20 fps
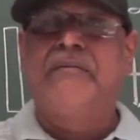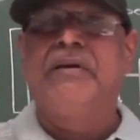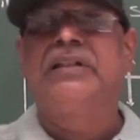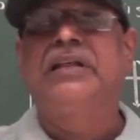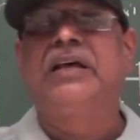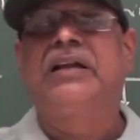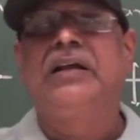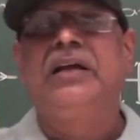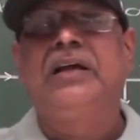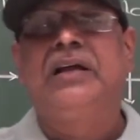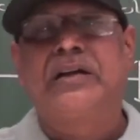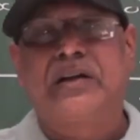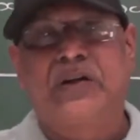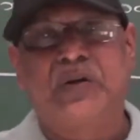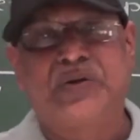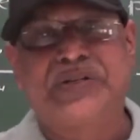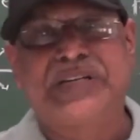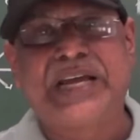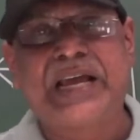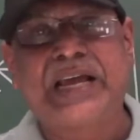Whether
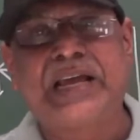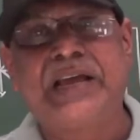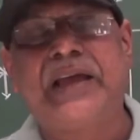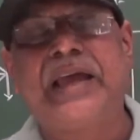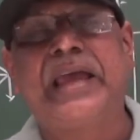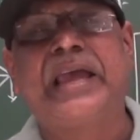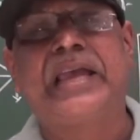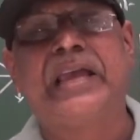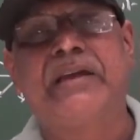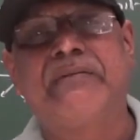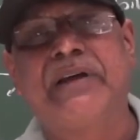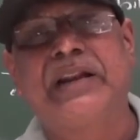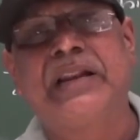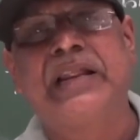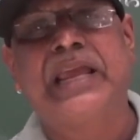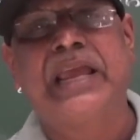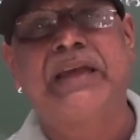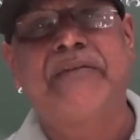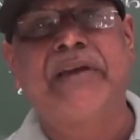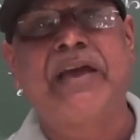to check a
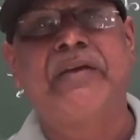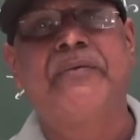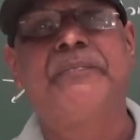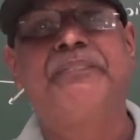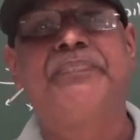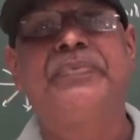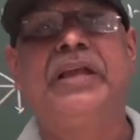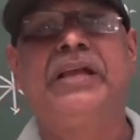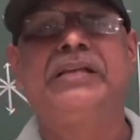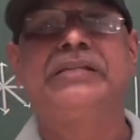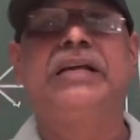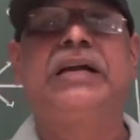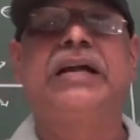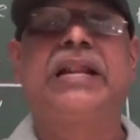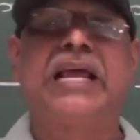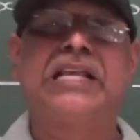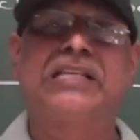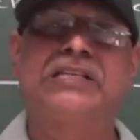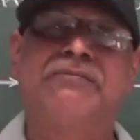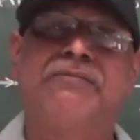given wave is a
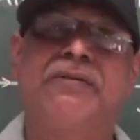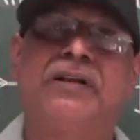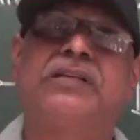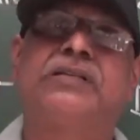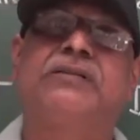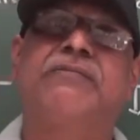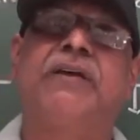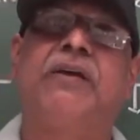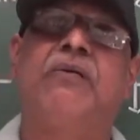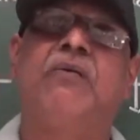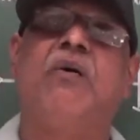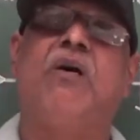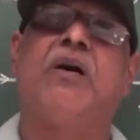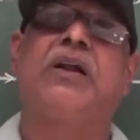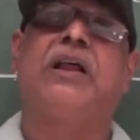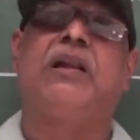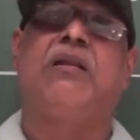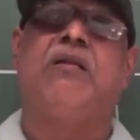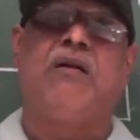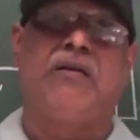transverse wave or
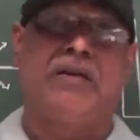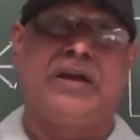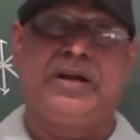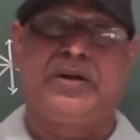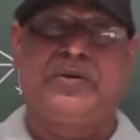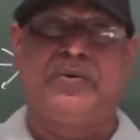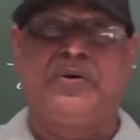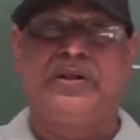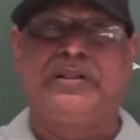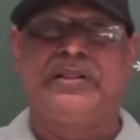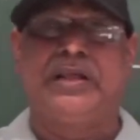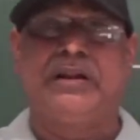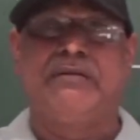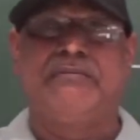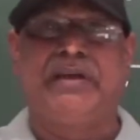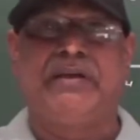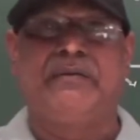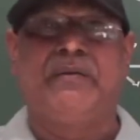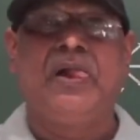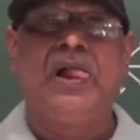a
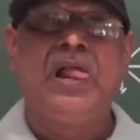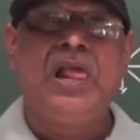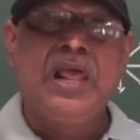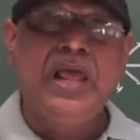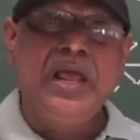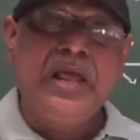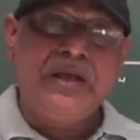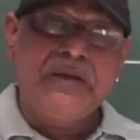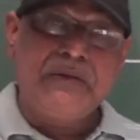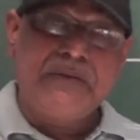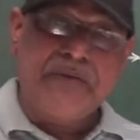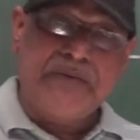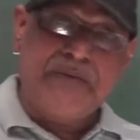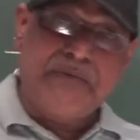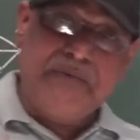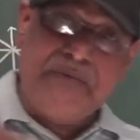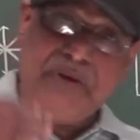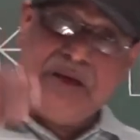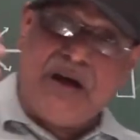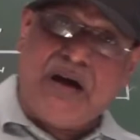longitudinal wave,
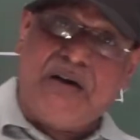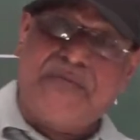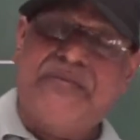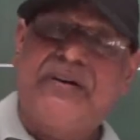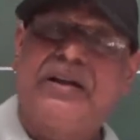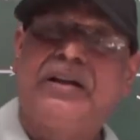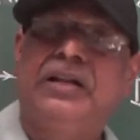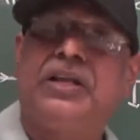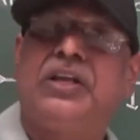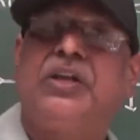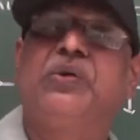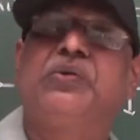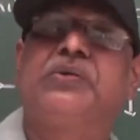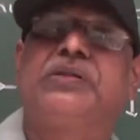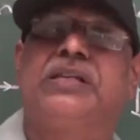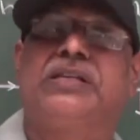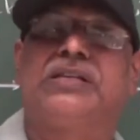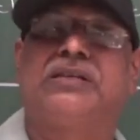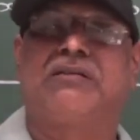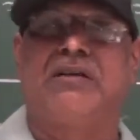we often use
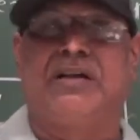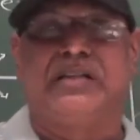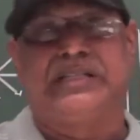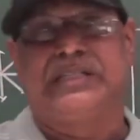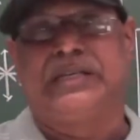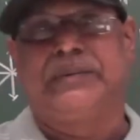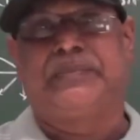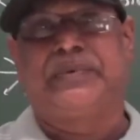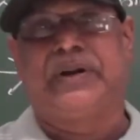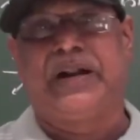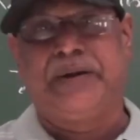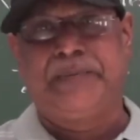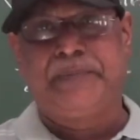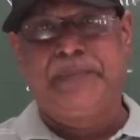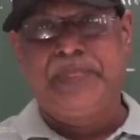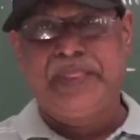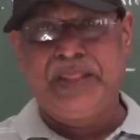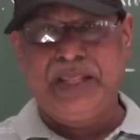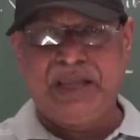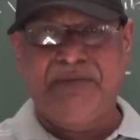this concept, right?